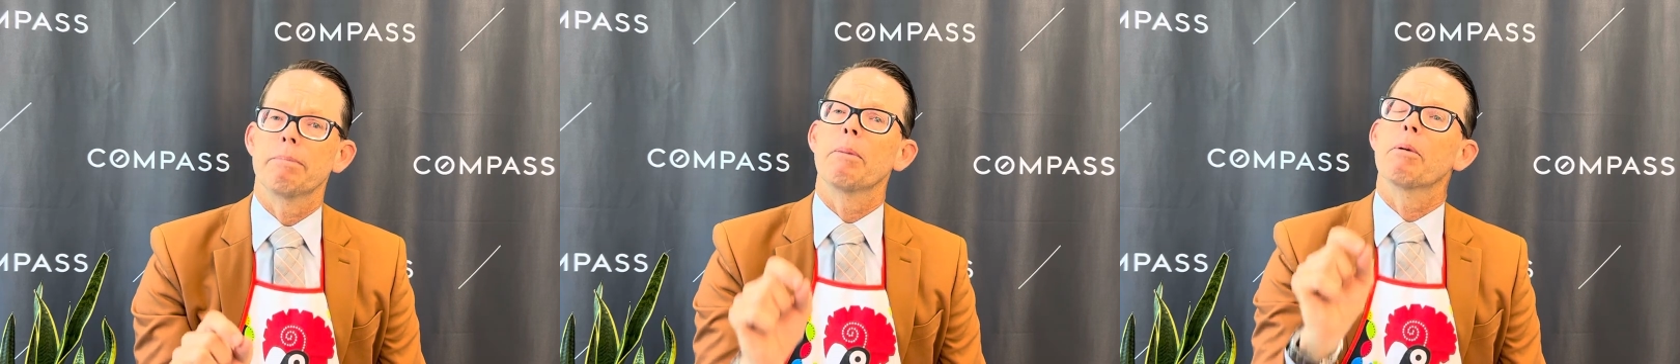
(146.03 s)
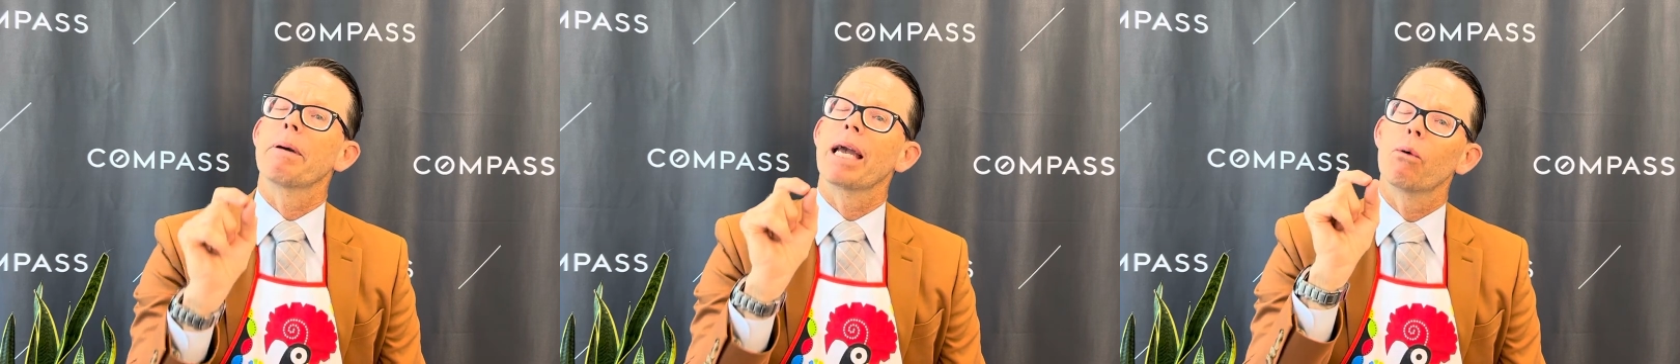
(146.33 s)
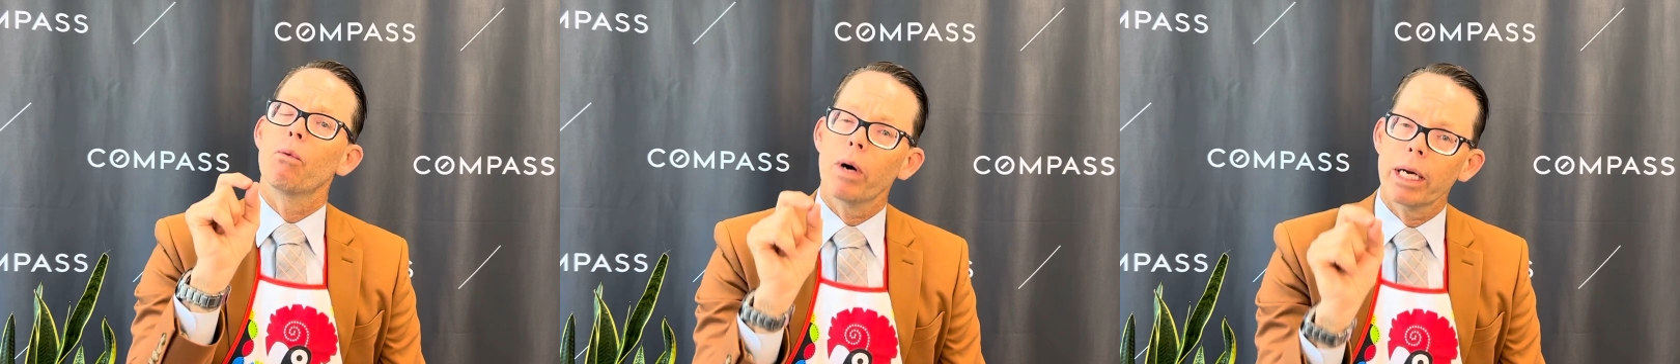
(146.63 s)
People
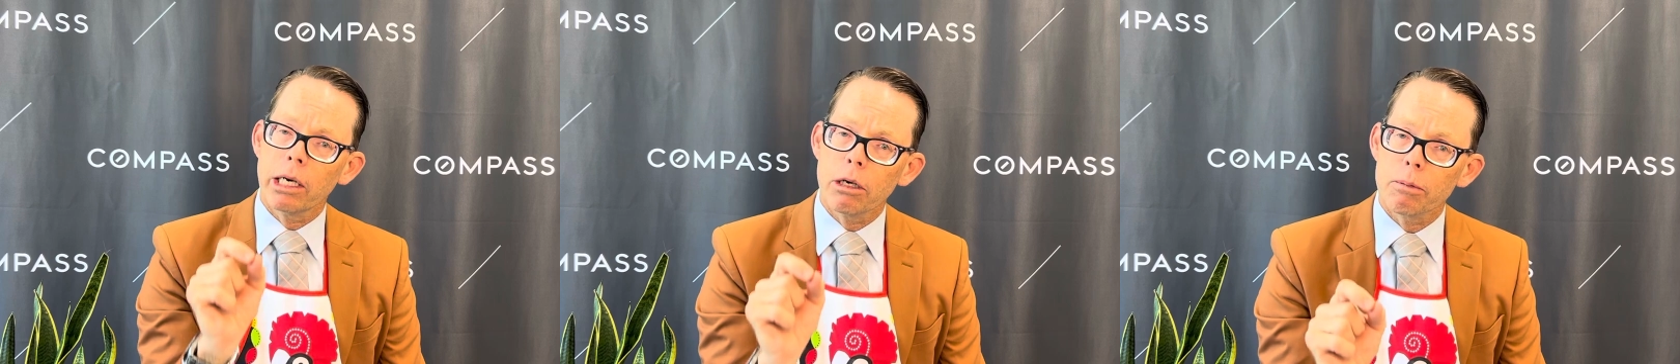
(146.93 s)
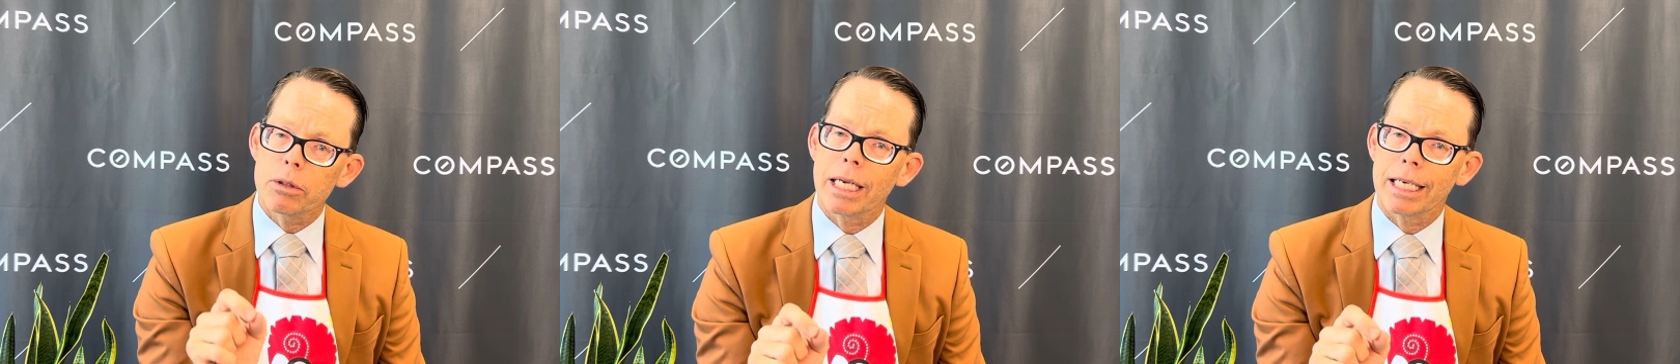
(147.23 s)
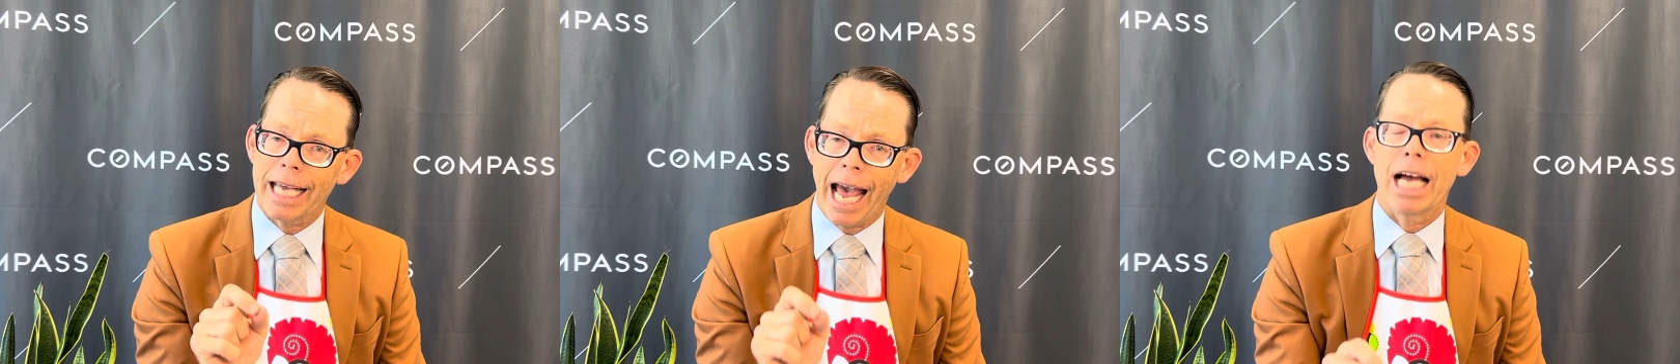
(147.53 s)
paying
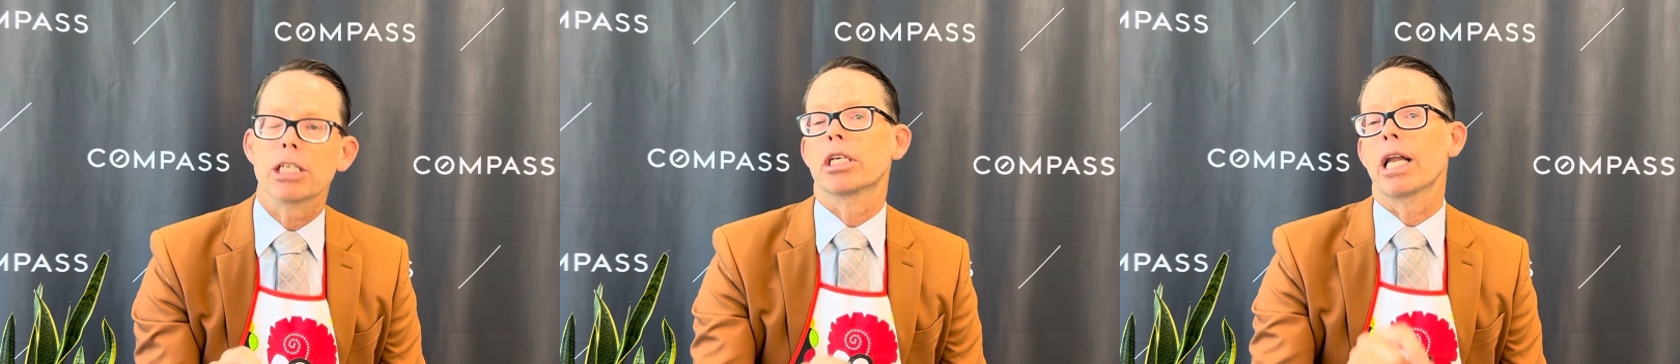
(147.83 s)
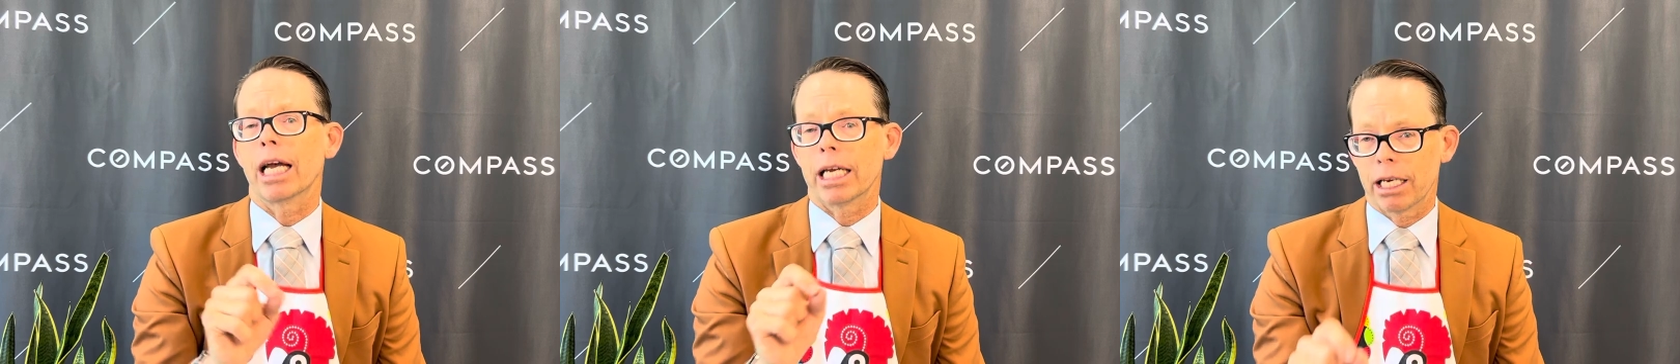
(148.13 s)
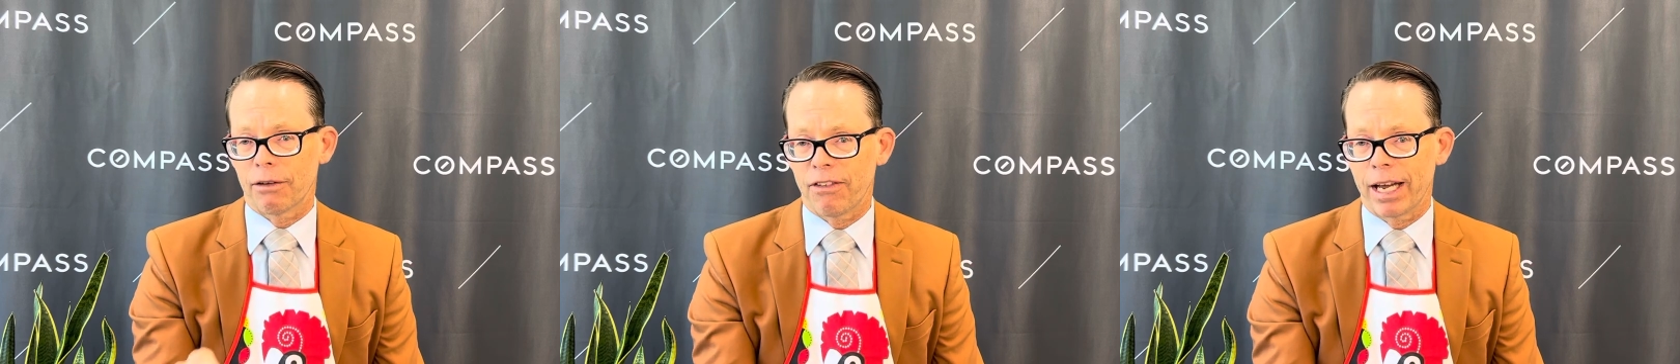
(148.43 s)
100% cash and not
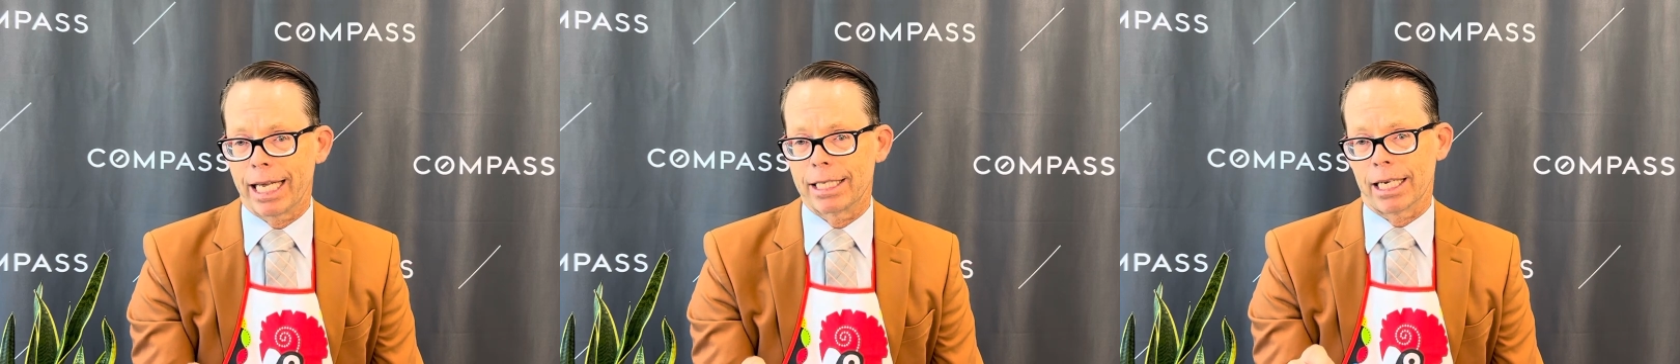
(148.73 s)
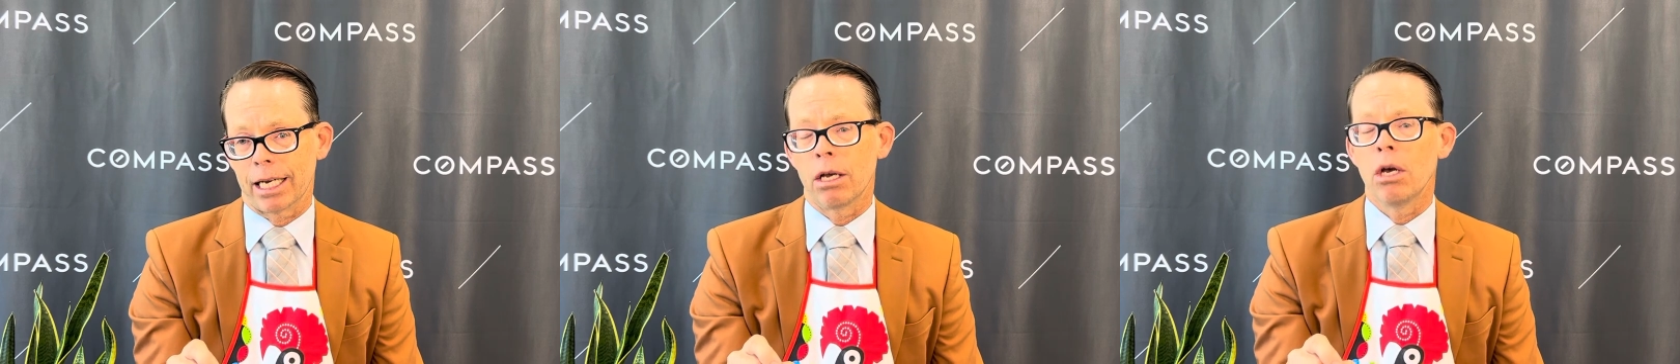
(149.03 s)
getting financing.